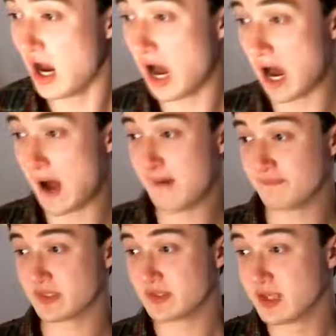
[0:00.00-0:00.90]

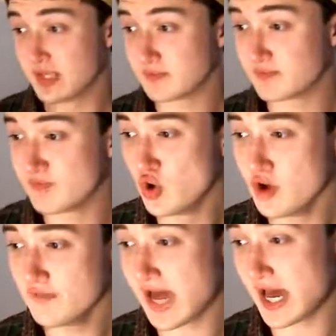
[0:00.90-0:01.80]
the
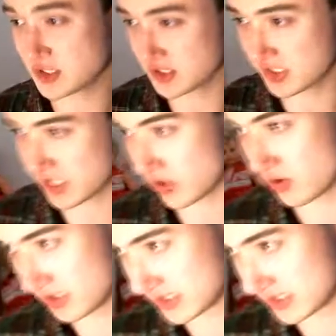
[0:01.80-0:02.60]
move actually, here, hold on